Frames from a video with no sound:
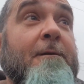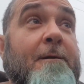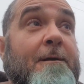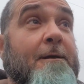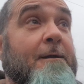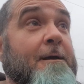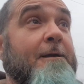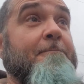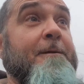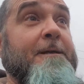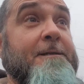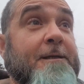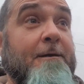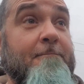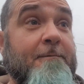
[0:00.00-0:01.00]
It had to be
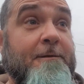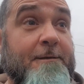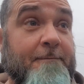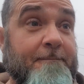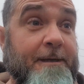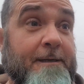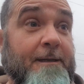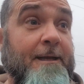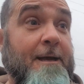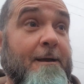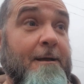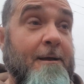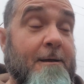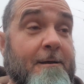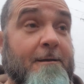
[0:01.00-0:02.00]
something with a big,
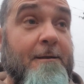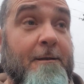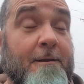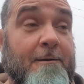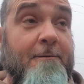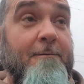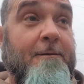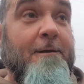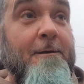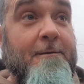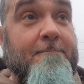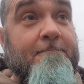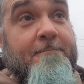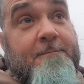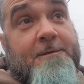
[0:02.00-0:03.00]

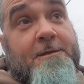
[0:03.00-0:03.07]
long